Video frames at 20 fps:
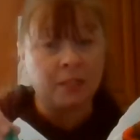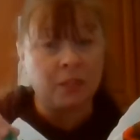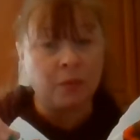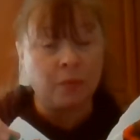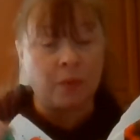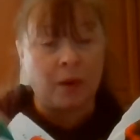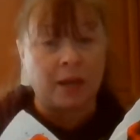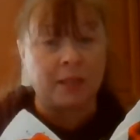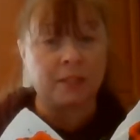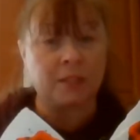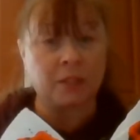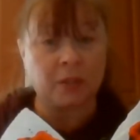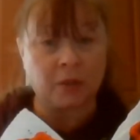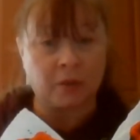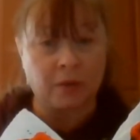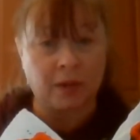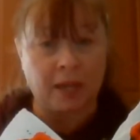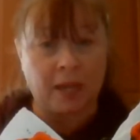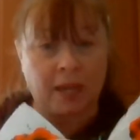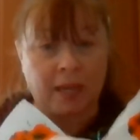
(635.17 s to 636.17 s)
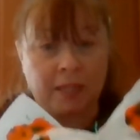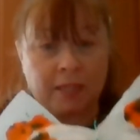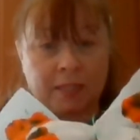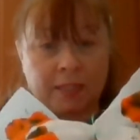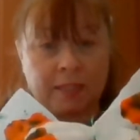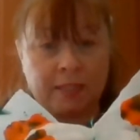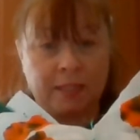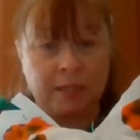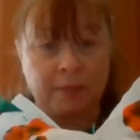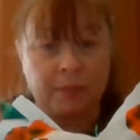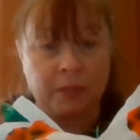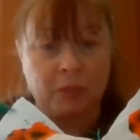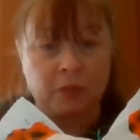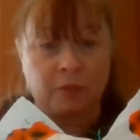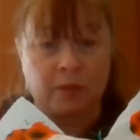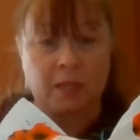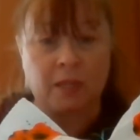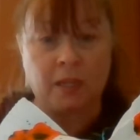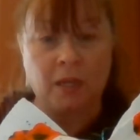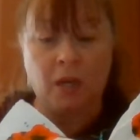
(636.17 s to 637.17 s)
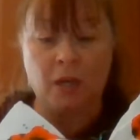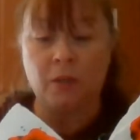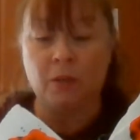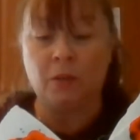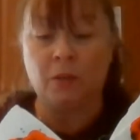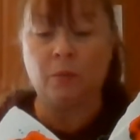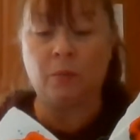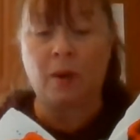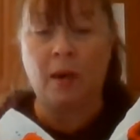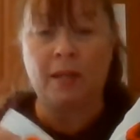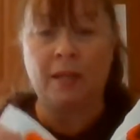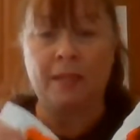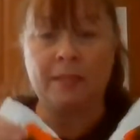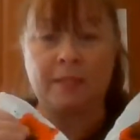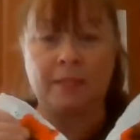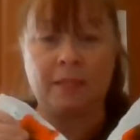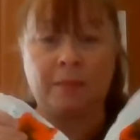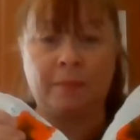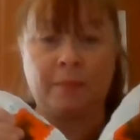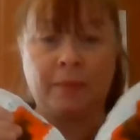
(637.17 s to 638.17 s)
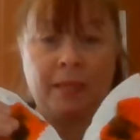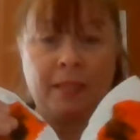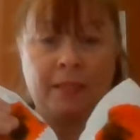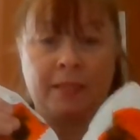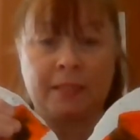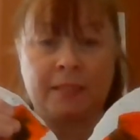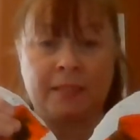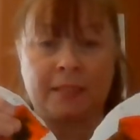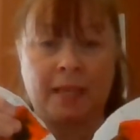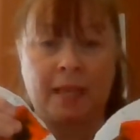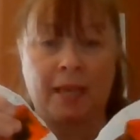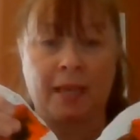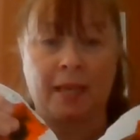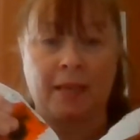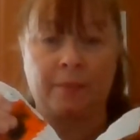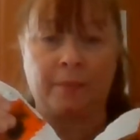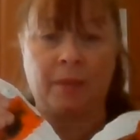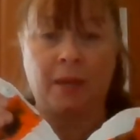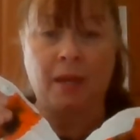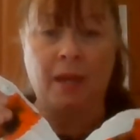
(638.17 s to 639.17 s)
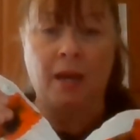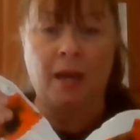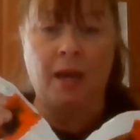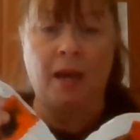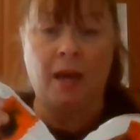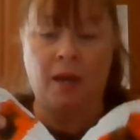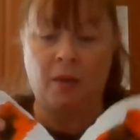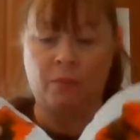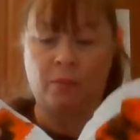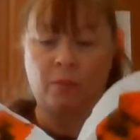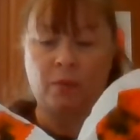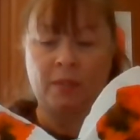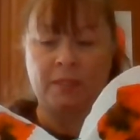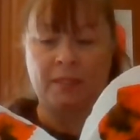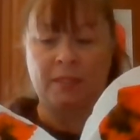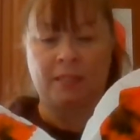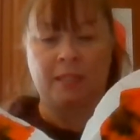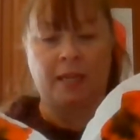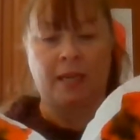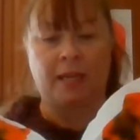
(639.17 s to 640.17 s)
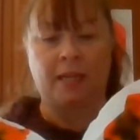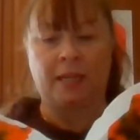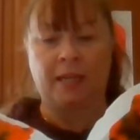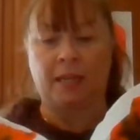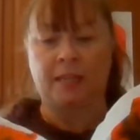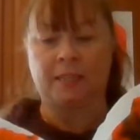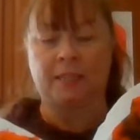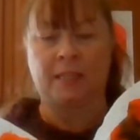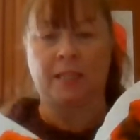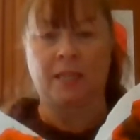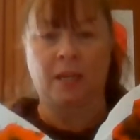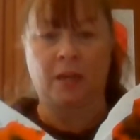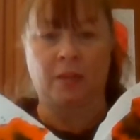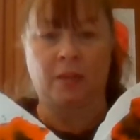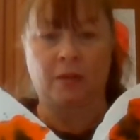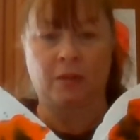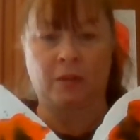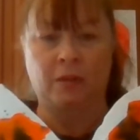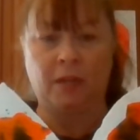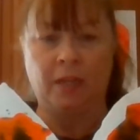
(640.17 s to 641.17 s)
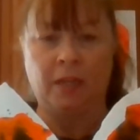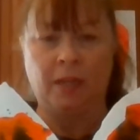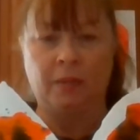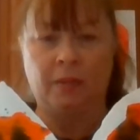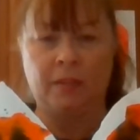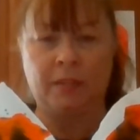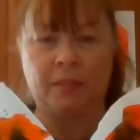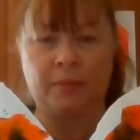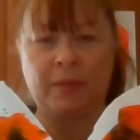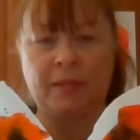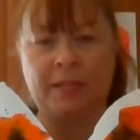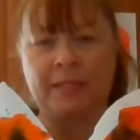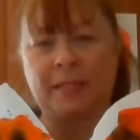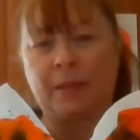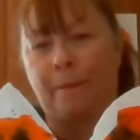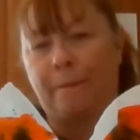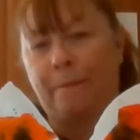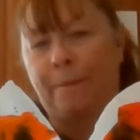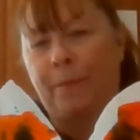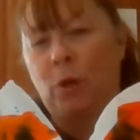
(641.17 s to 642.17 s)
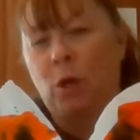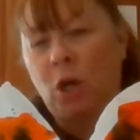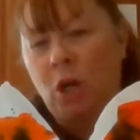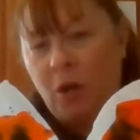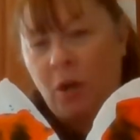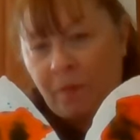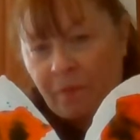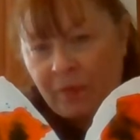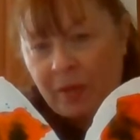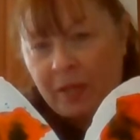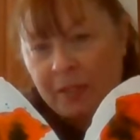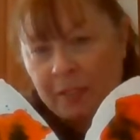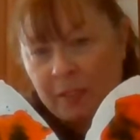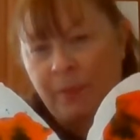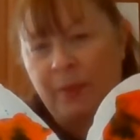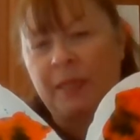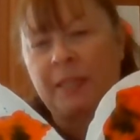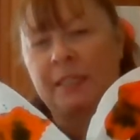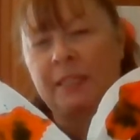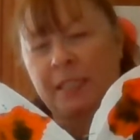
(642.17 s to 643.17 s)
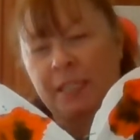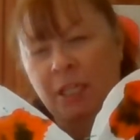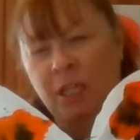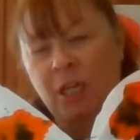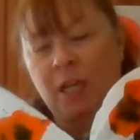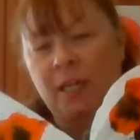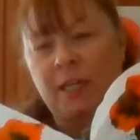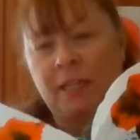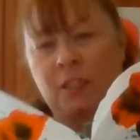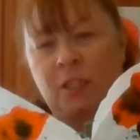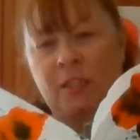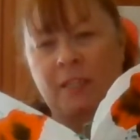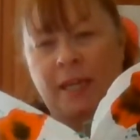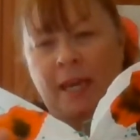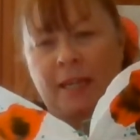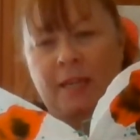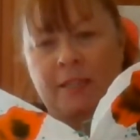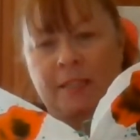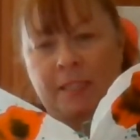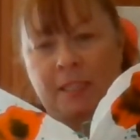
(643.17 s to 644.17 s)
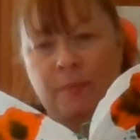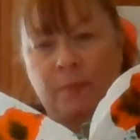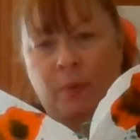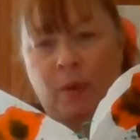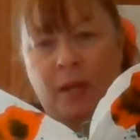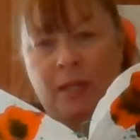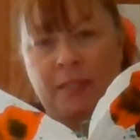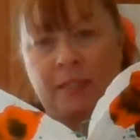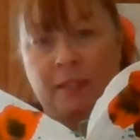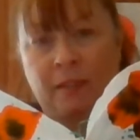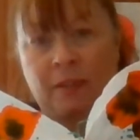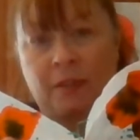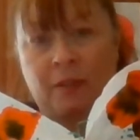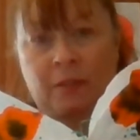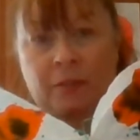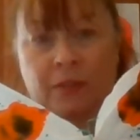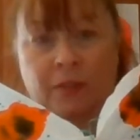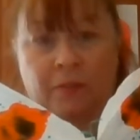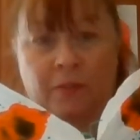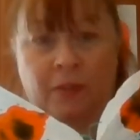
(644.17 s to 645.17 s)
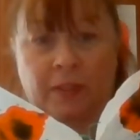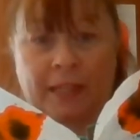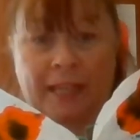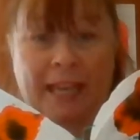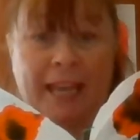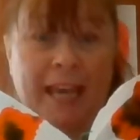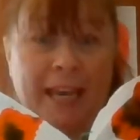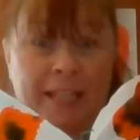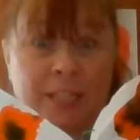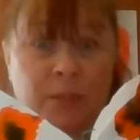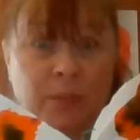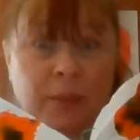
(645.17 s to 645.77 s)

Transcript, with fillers: you want to create symmetry. You want it to be the same on one side as the other. This one isn't perfect, but it's good. It just kind of spreads a little differently. It's